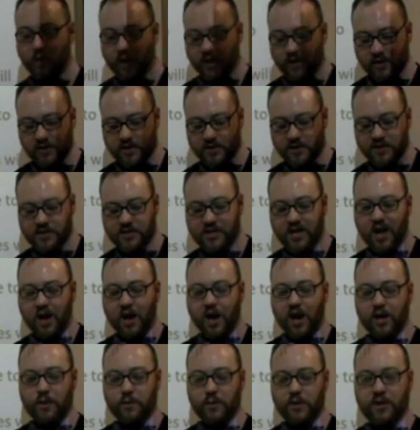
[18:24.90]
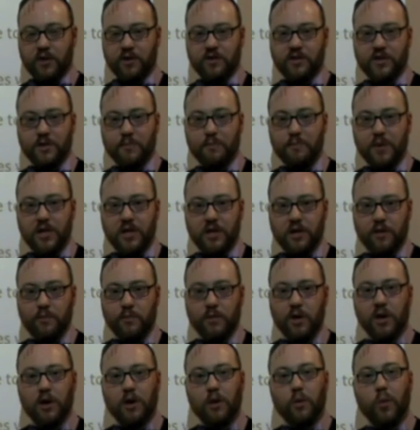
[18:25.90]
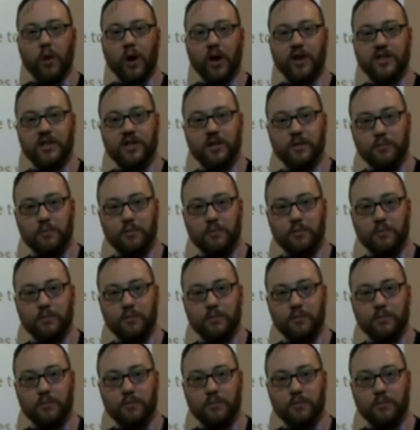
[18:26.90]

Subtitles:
whether it's the Stein, whether it's the Beam, whether